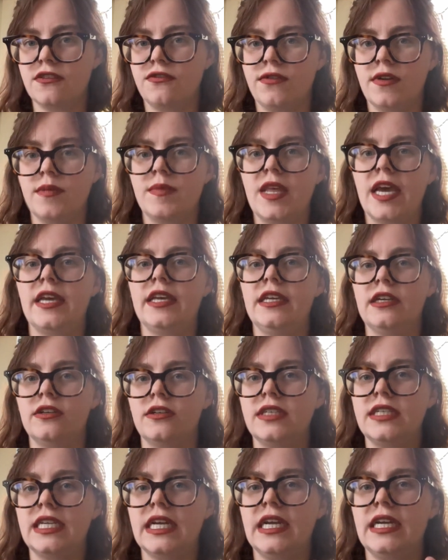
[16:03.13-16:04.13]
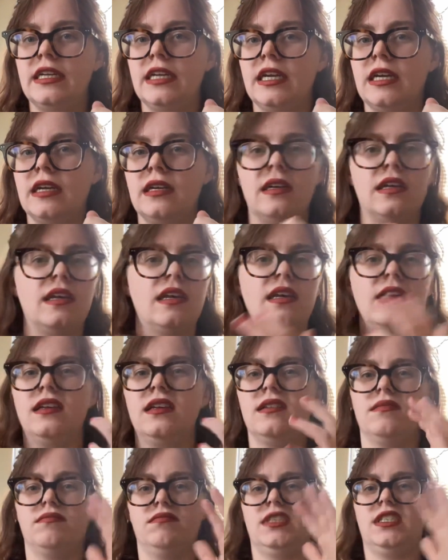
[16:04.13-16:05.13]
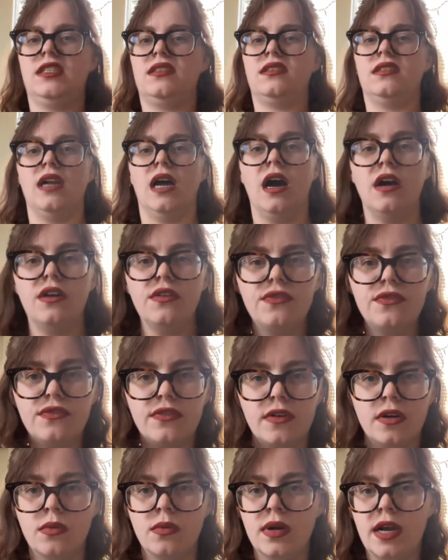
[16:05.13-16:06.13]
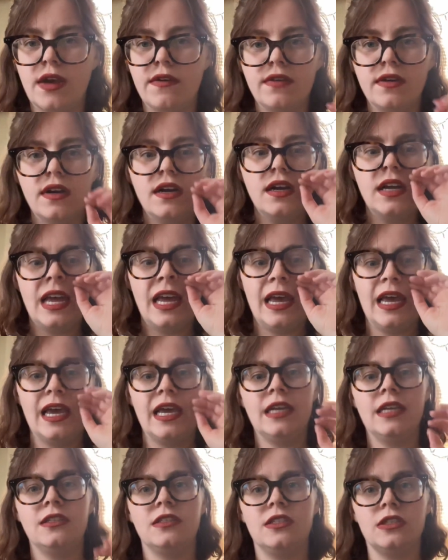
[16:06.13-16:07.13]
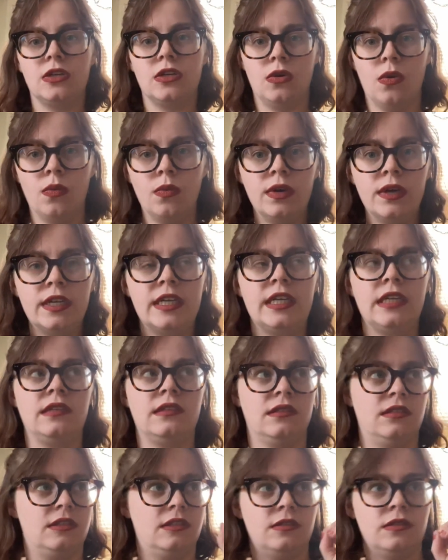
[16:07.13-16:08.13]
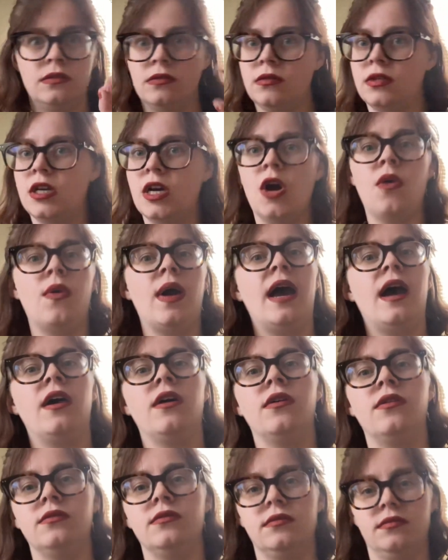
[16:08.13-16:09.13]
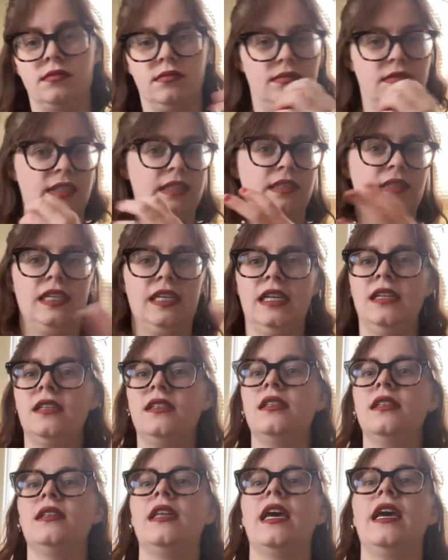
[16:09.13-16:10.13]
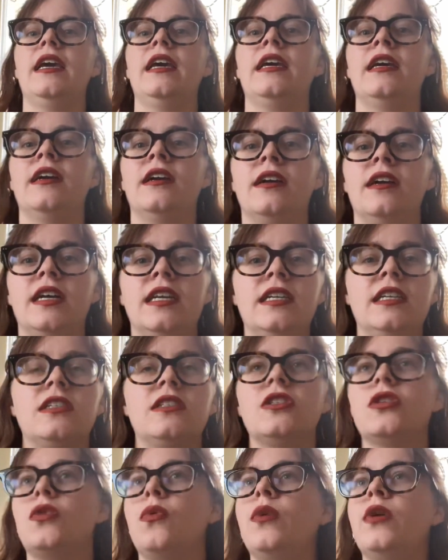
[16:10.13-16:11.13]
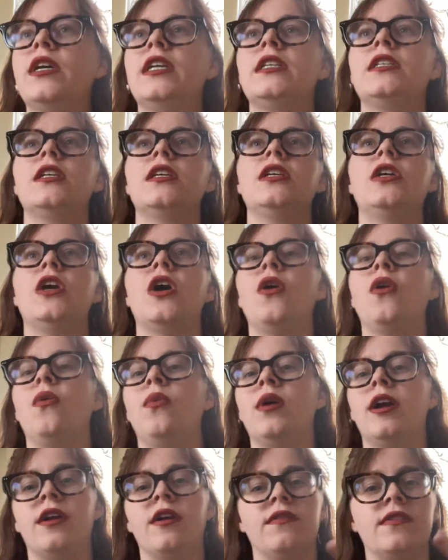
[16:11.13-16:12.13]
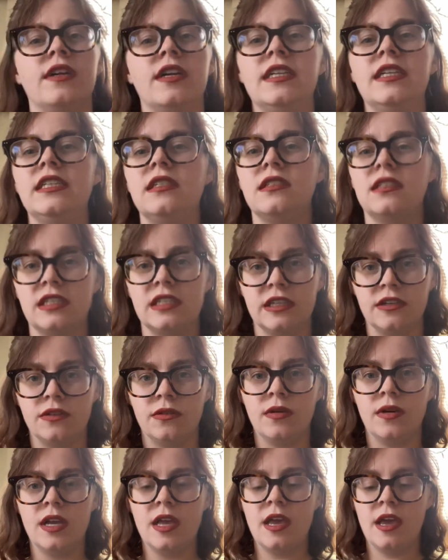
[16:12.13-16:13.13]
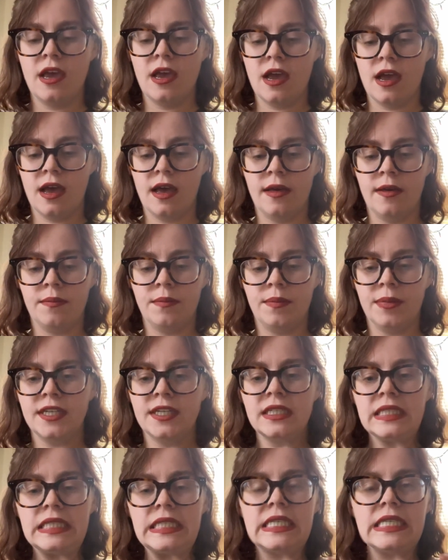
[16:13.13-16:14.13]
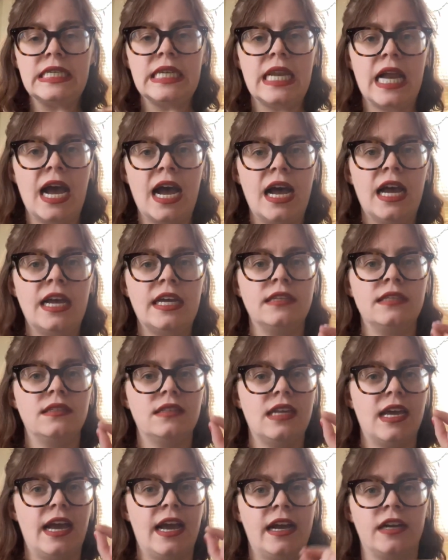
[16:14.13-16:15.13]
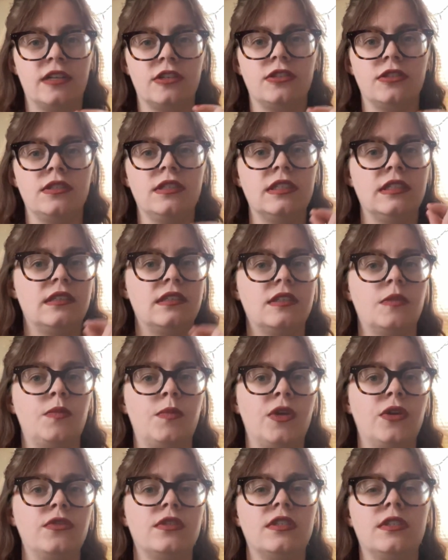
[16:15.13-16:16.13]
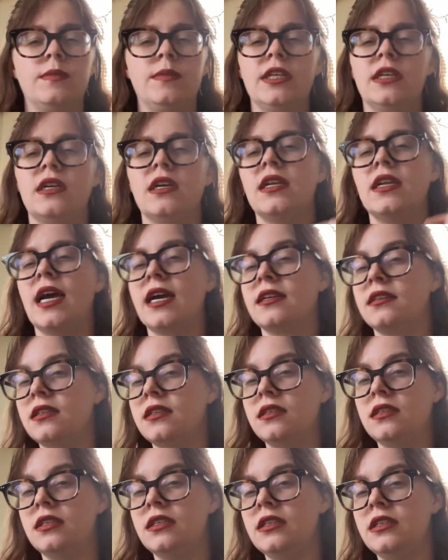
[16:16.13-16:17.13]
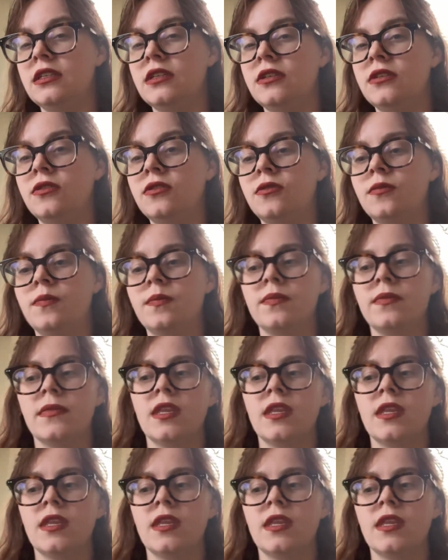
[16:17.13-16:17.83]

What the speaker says: from that irritating stuff or whatever, it's going to go out into the air and it's going to go wherever it needs to. But it's not actually supposed to be connected to you.